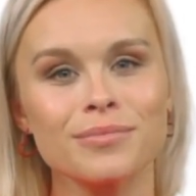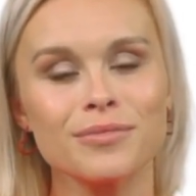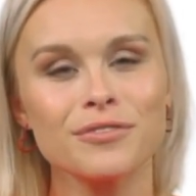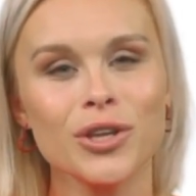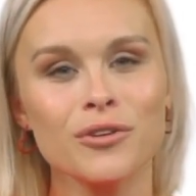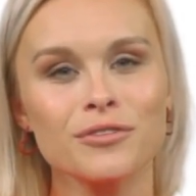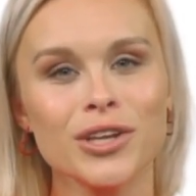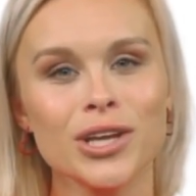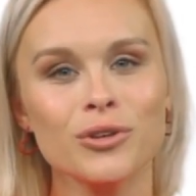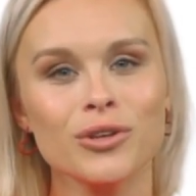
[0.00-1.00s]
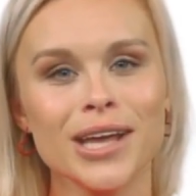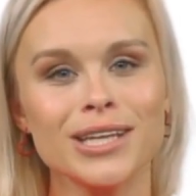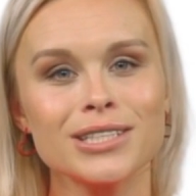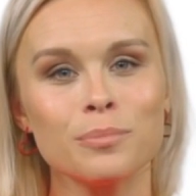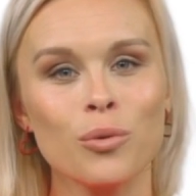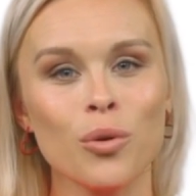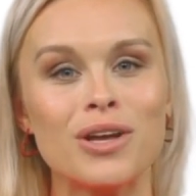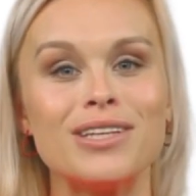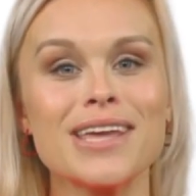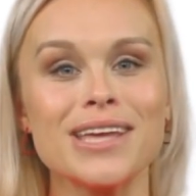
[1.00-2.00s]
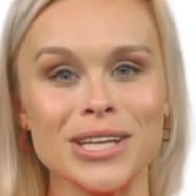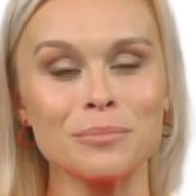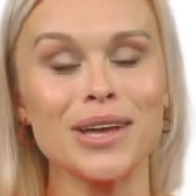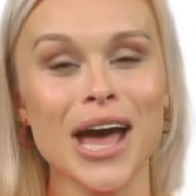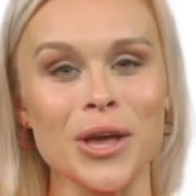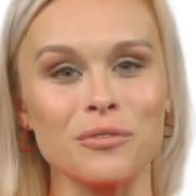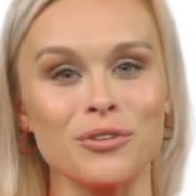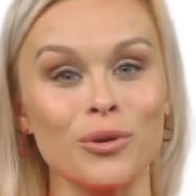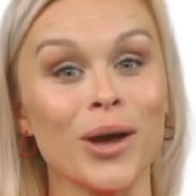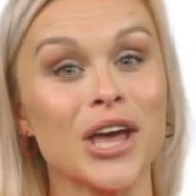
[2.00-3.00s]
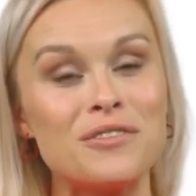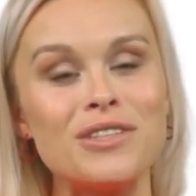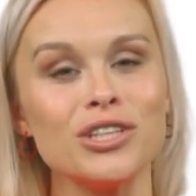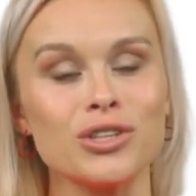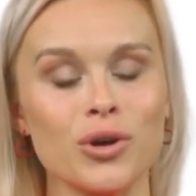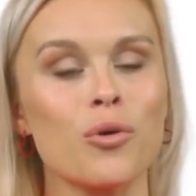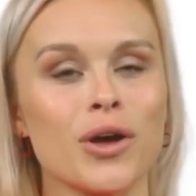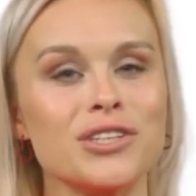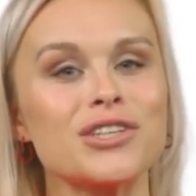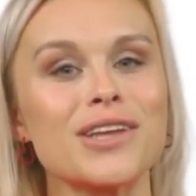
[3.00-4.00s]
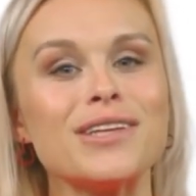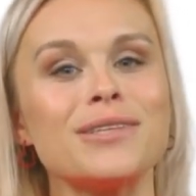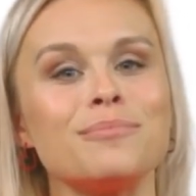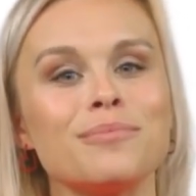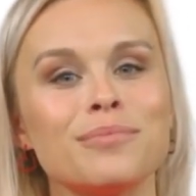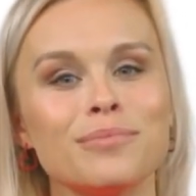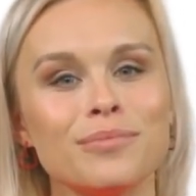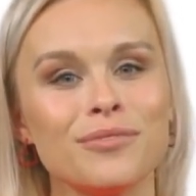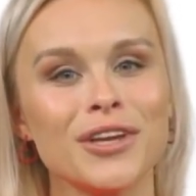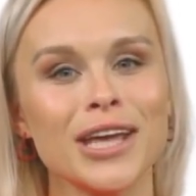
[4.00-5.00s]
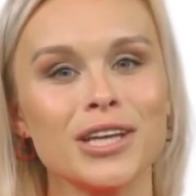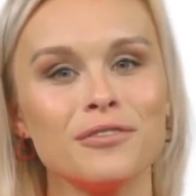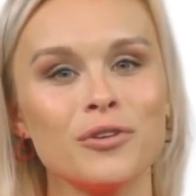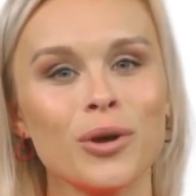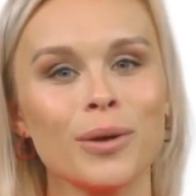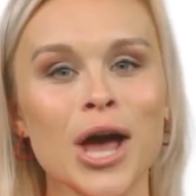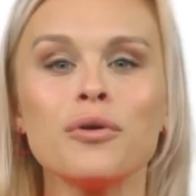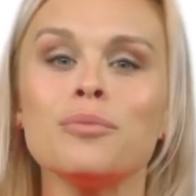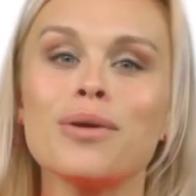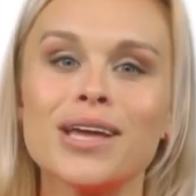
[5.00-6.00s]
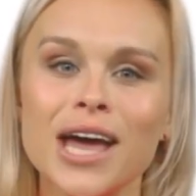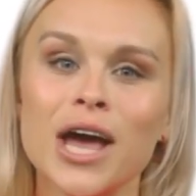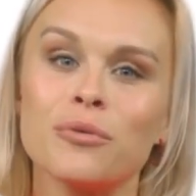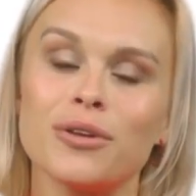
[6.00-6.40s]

Feel free to create a support ticket in the app if you have additional questions. Thank you for allowing me to help